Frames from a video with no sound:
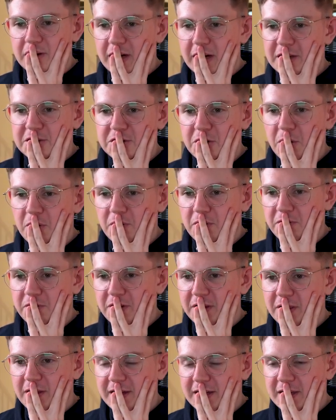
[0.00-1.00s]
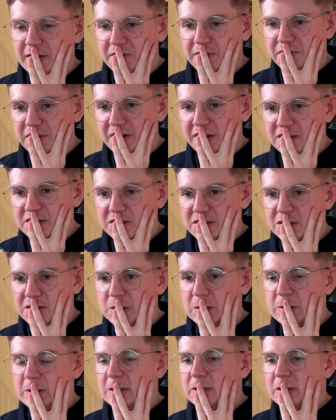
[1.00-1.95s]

I don't feel like it fits.